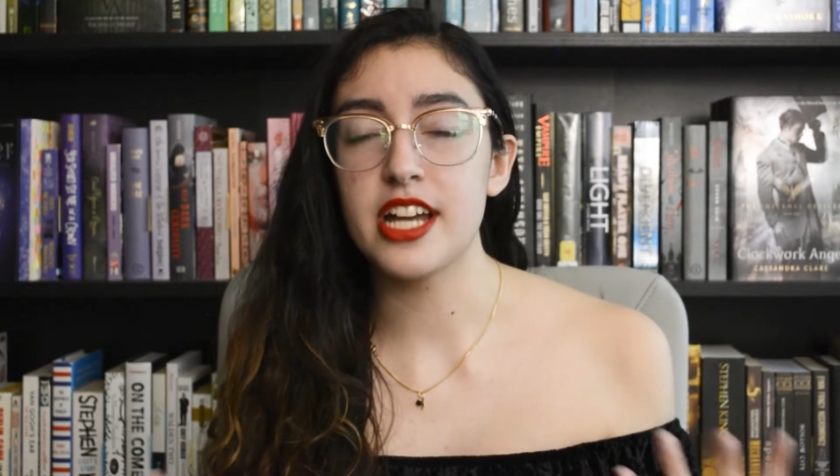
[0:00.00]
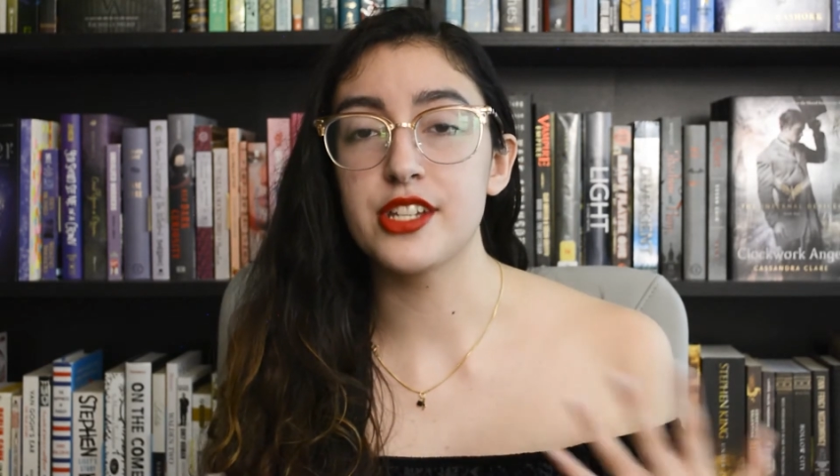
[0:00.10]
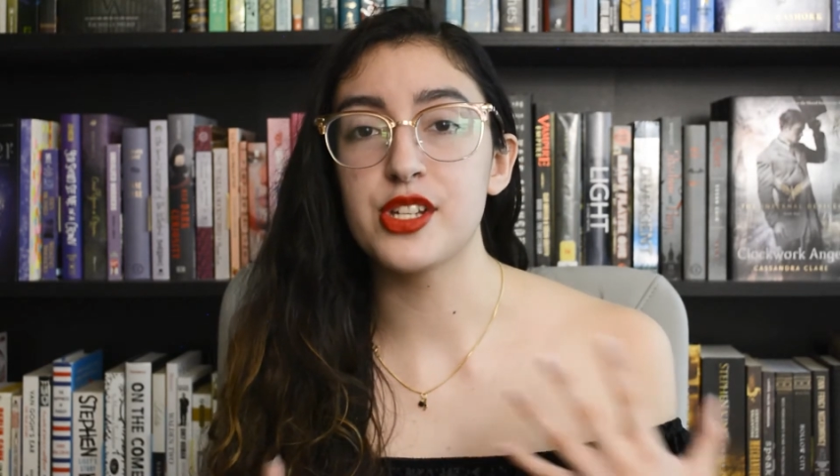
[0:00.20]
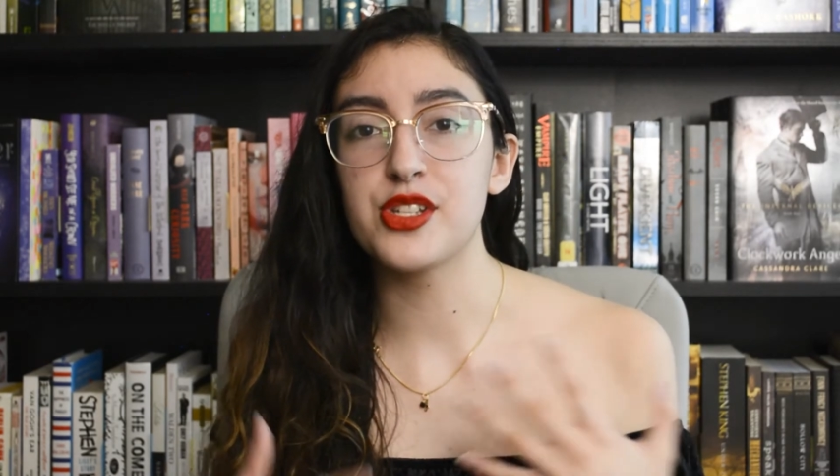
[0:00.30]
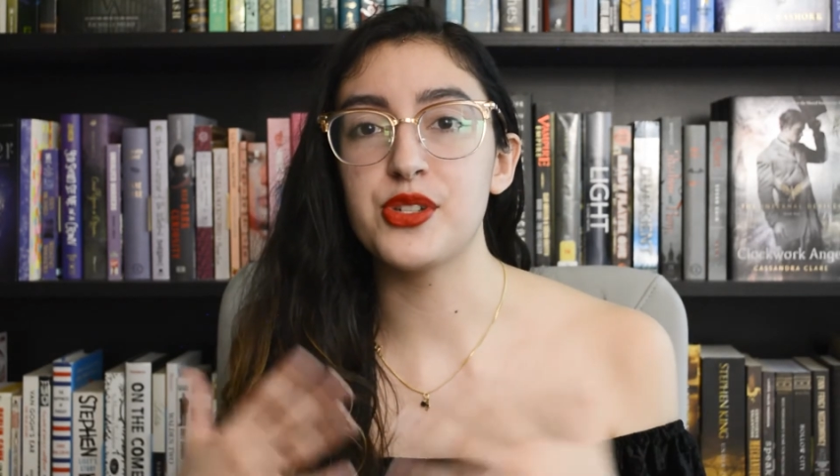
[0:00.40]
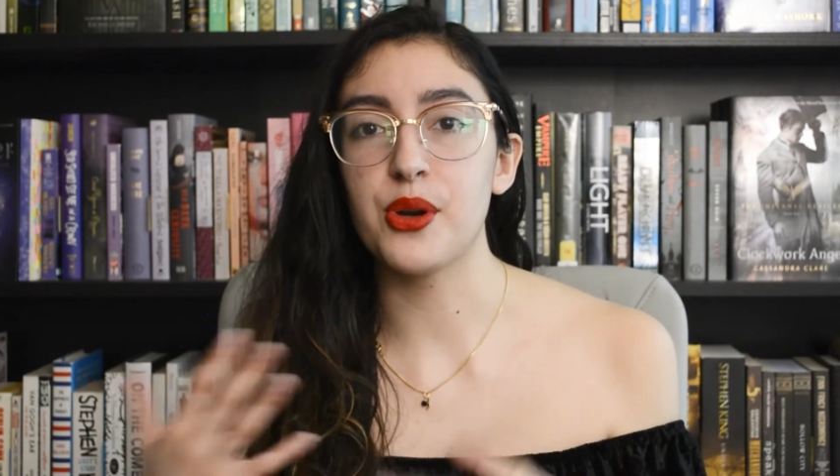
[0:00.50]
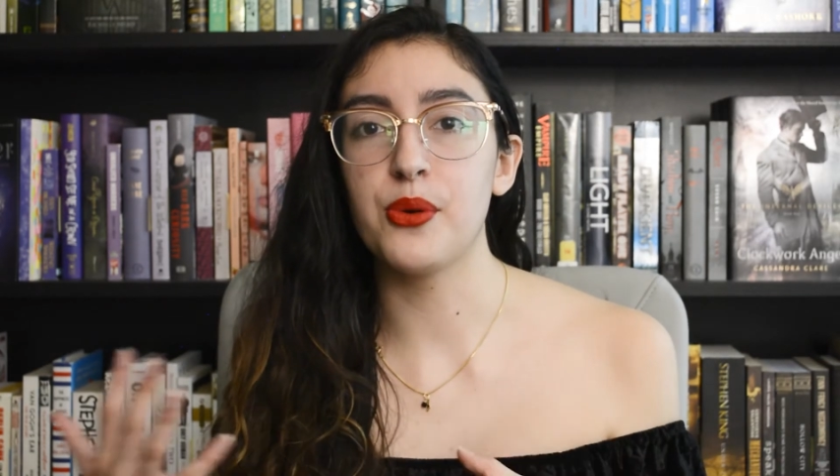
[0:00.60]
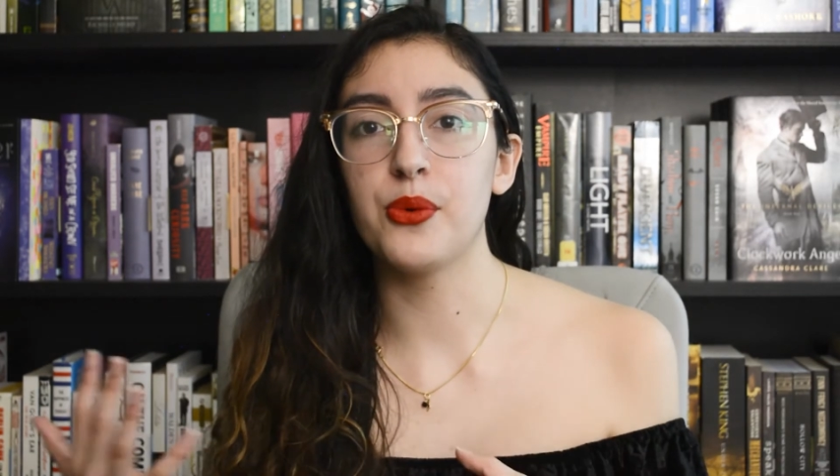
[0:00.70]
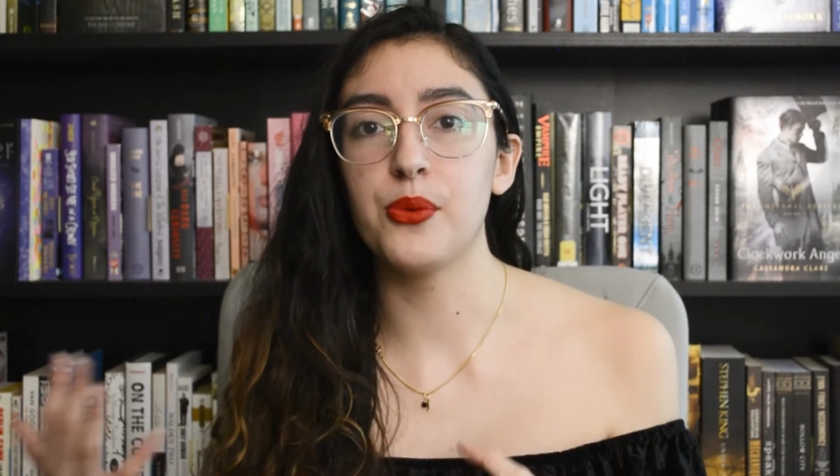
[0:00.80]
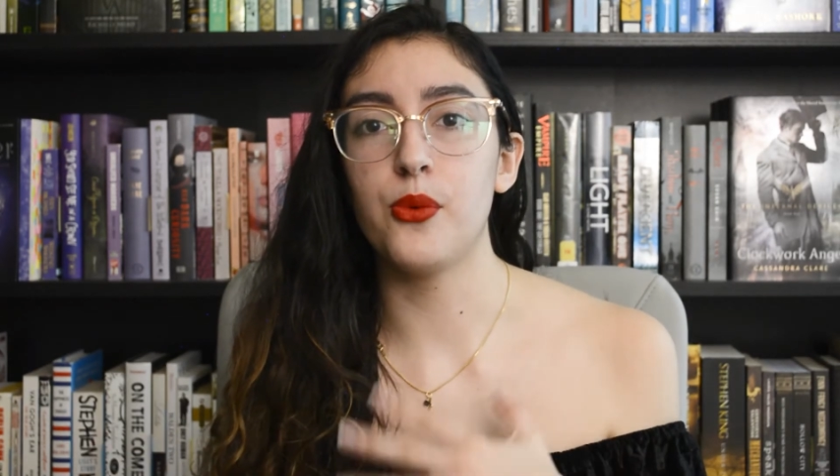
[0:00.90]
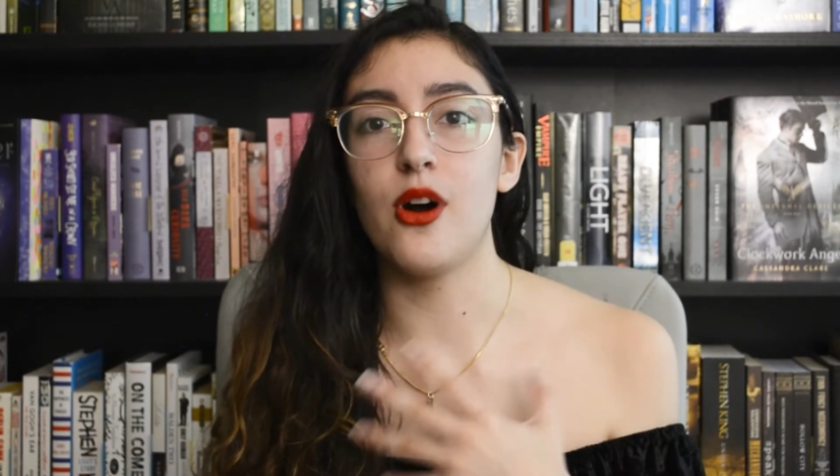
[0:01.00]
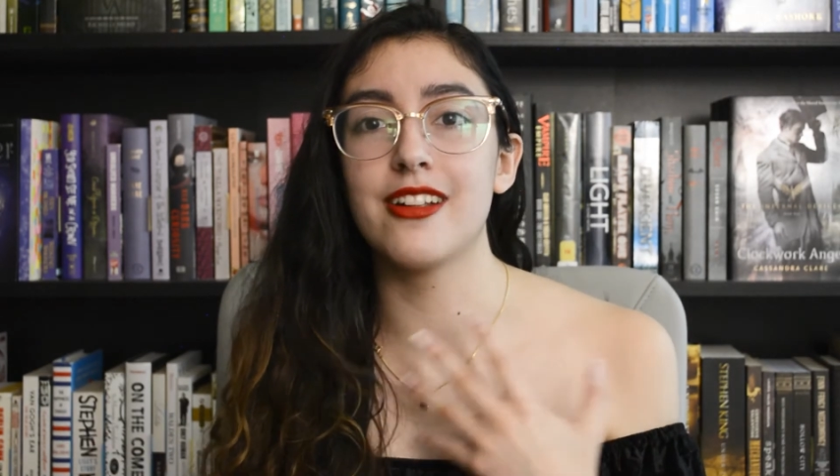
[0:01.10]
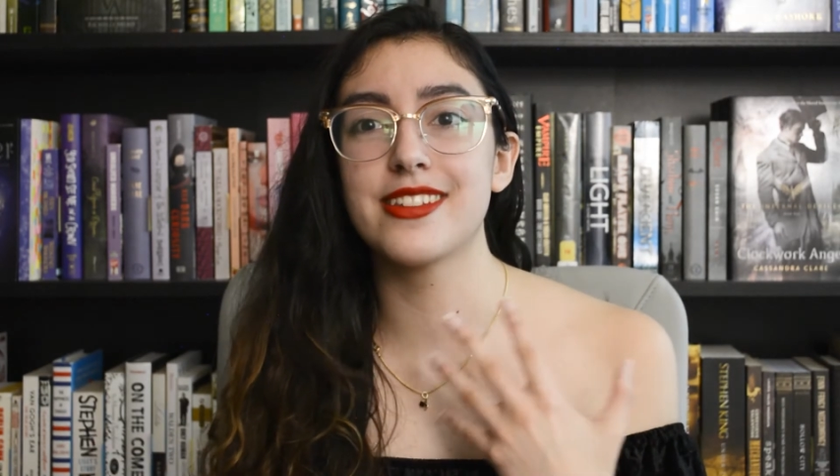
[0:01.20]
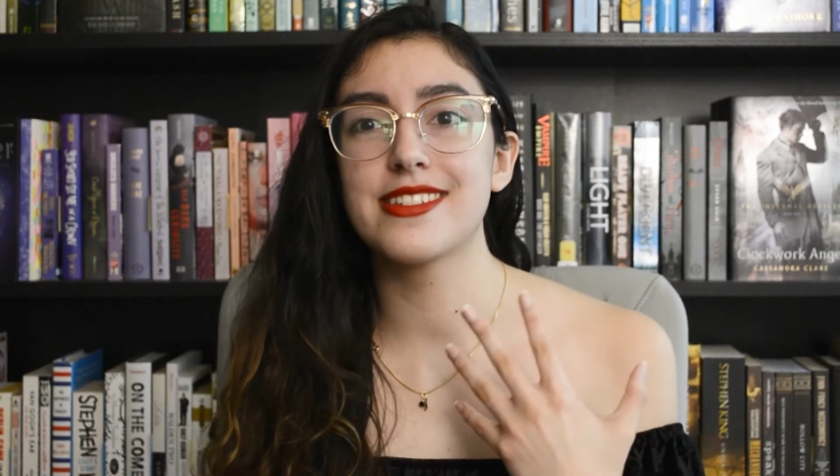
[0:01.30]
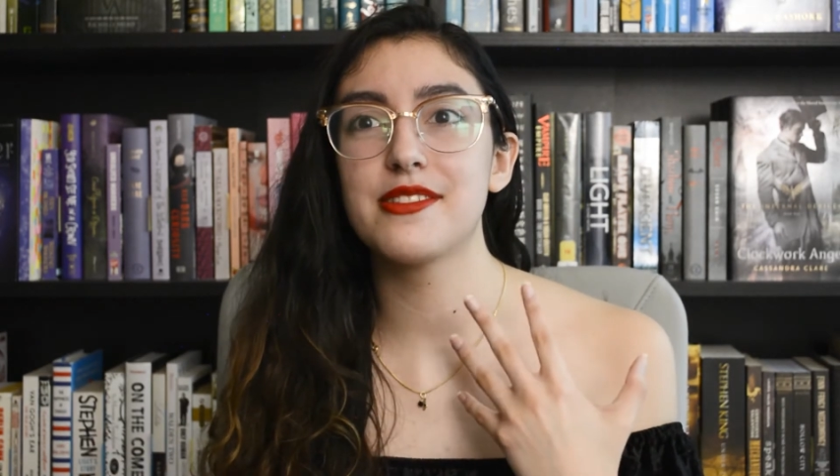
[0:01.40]
I just don't
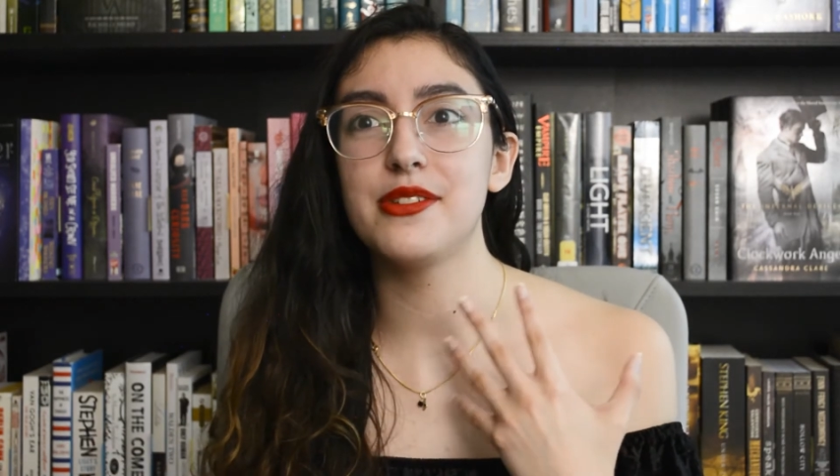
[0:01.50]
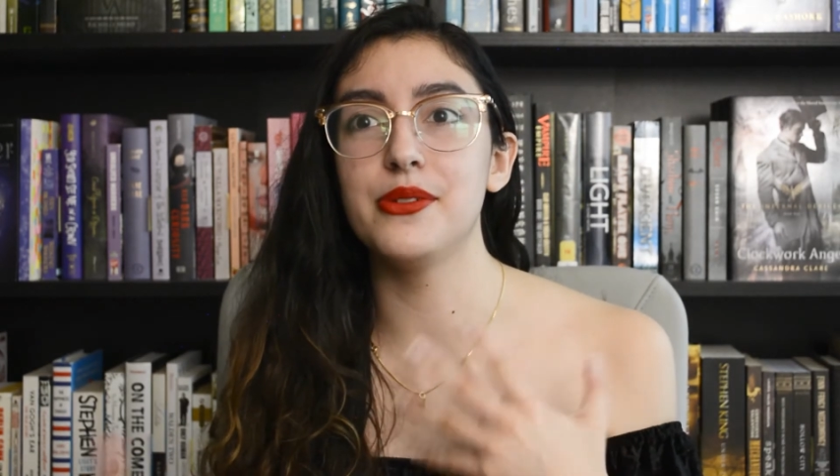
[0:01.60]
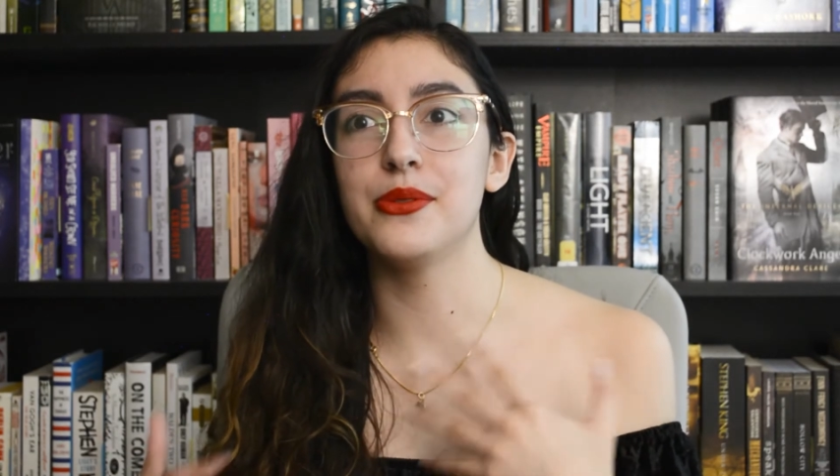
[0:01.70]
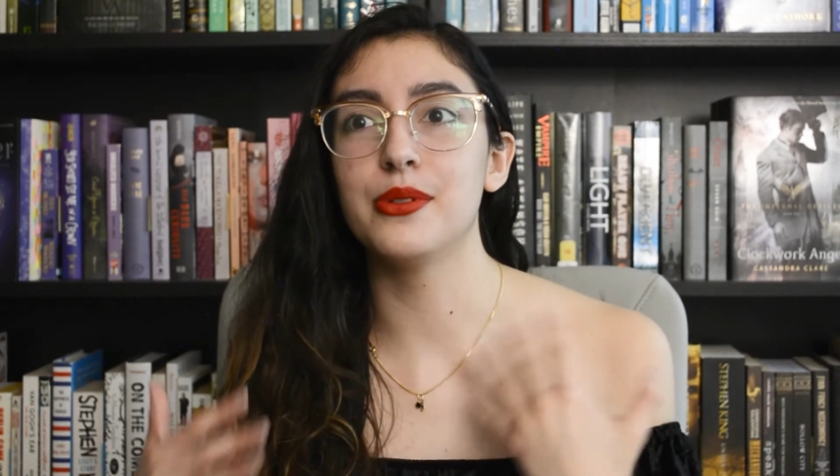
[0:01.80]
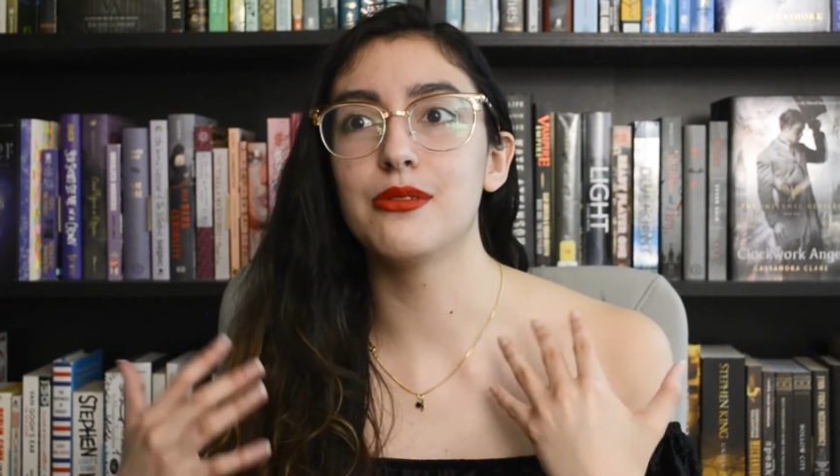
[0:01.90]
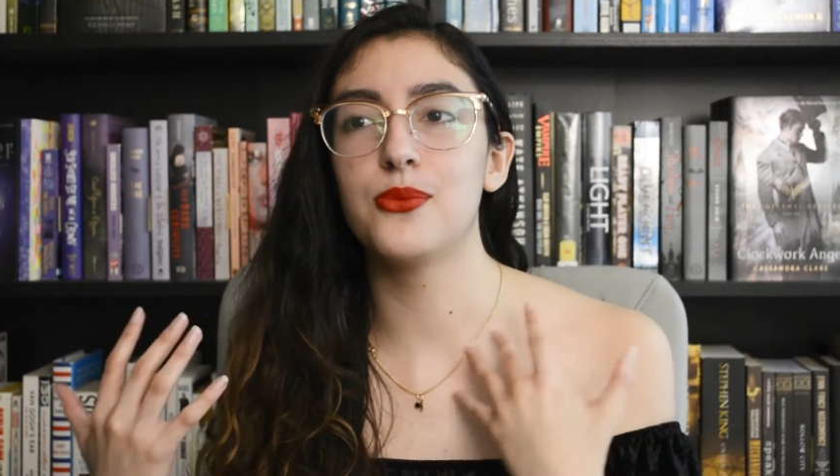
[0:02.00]
want to